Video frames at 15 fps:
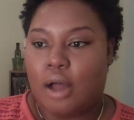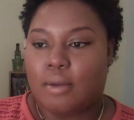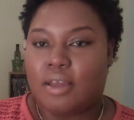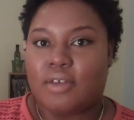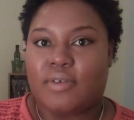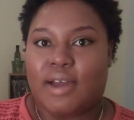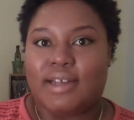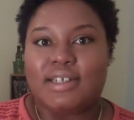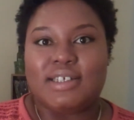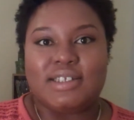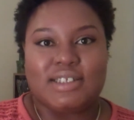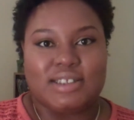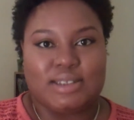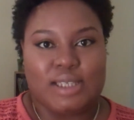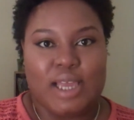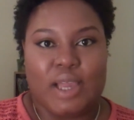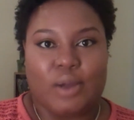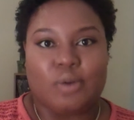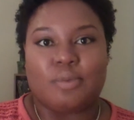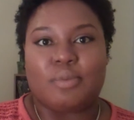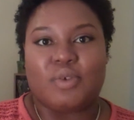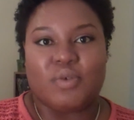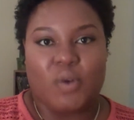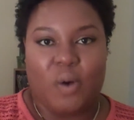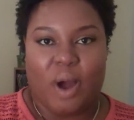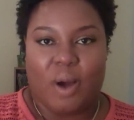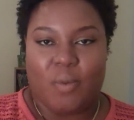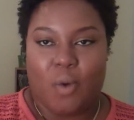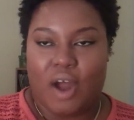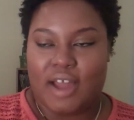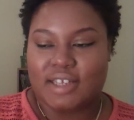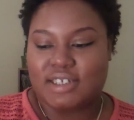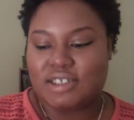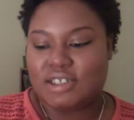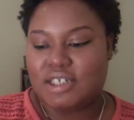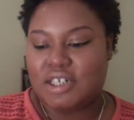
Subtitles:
if I didn't detangle before I washed.